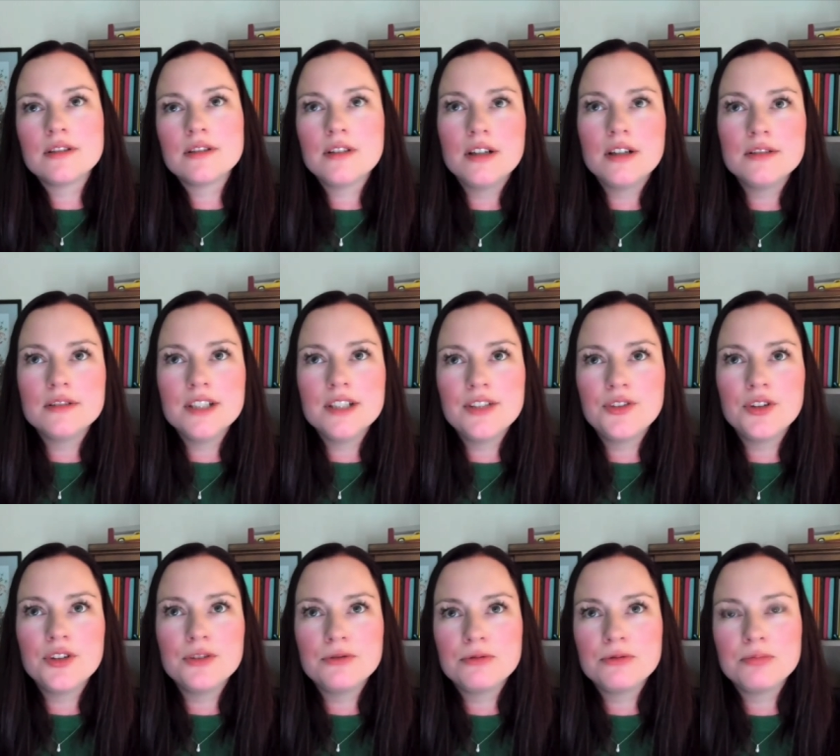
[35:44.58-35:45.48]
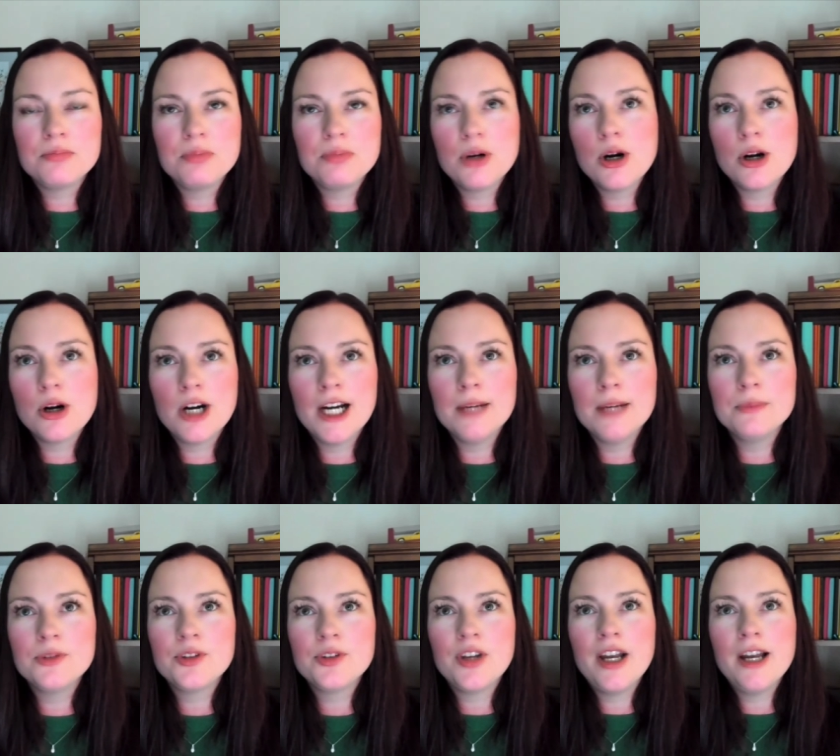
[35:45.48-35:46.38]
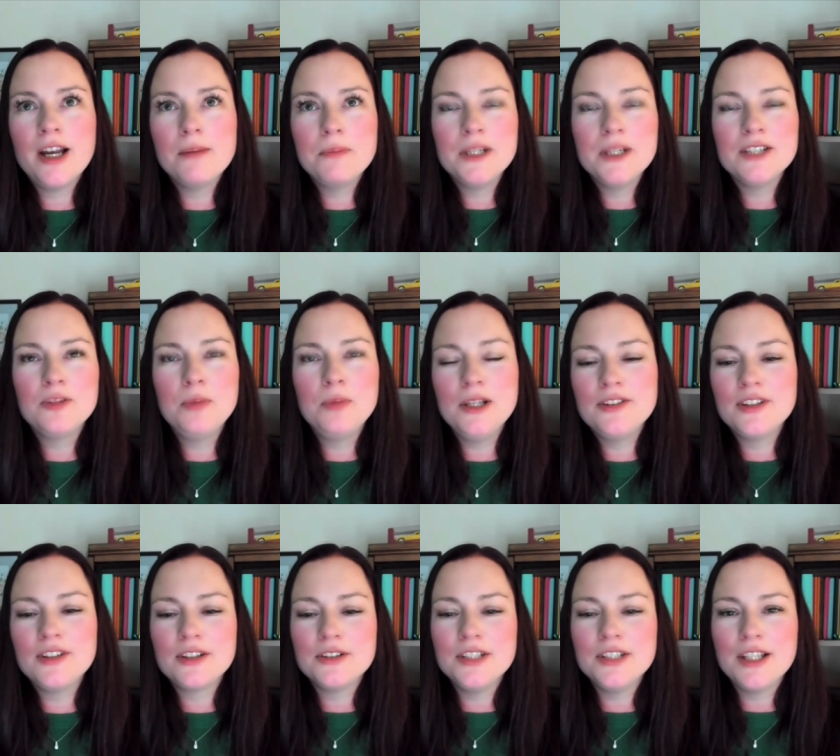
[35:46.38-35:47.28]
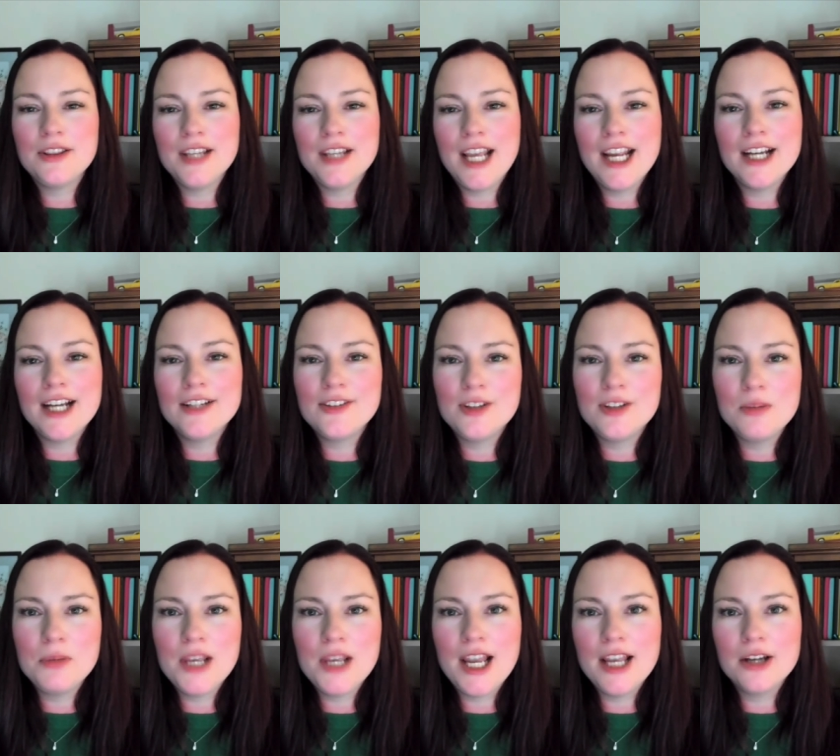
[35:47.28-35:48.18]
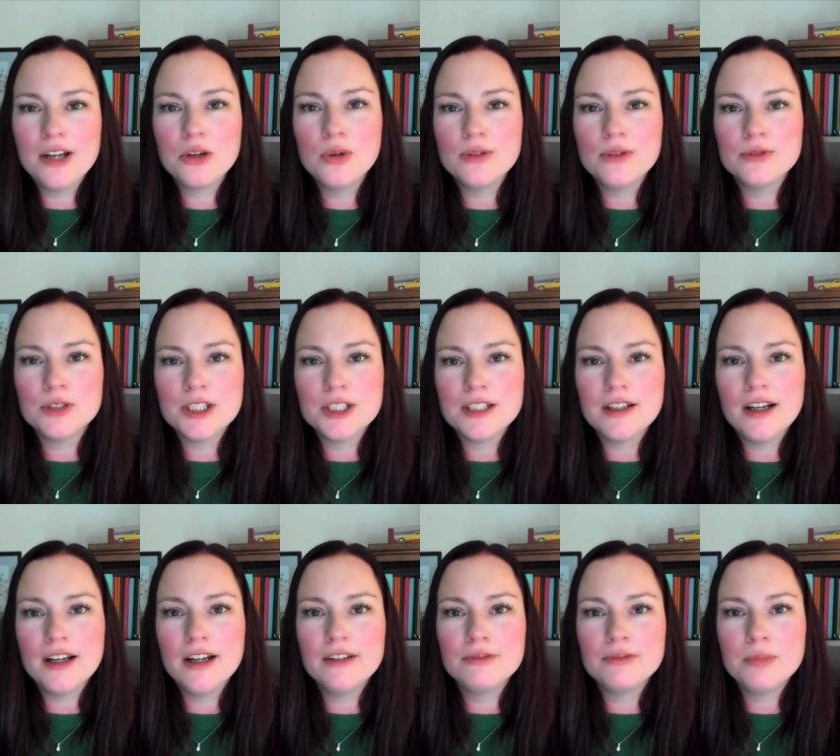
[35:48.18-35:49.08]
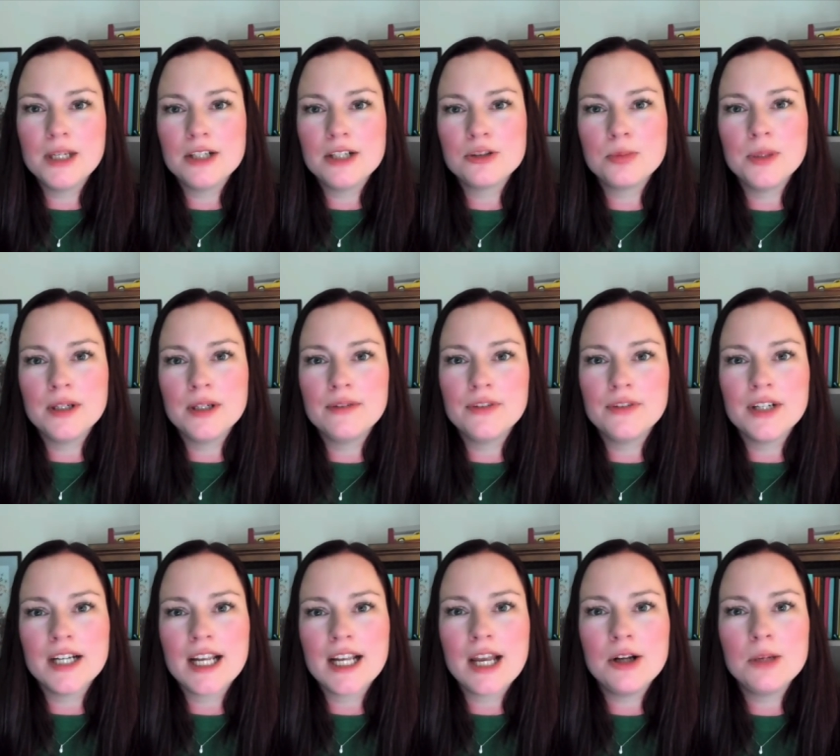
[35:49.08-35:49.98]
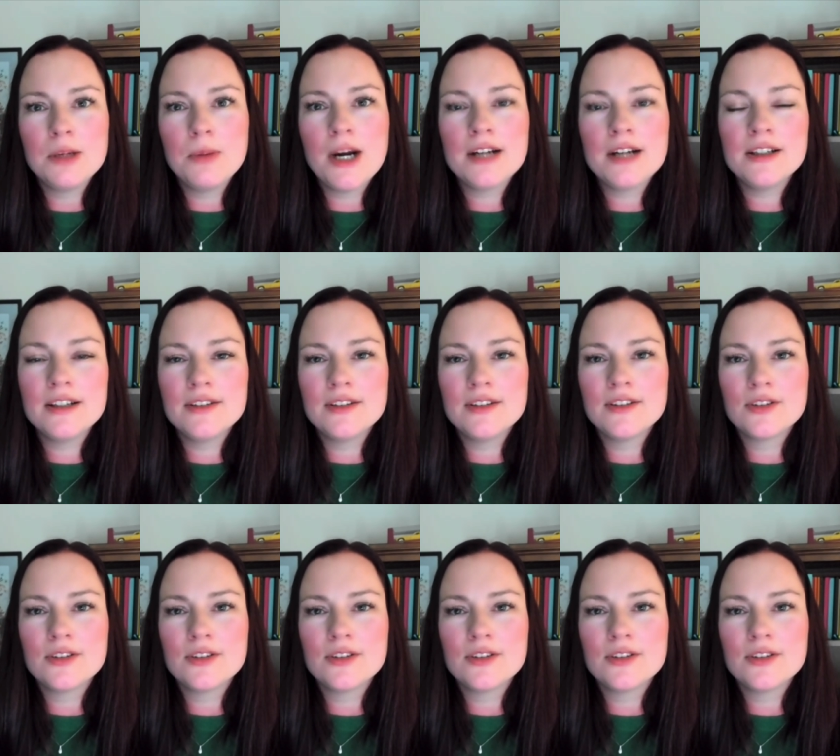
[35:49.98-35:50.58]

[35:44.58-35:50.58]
a list of programs, but it's basically the AICPA equivalent of management of an accounting practice.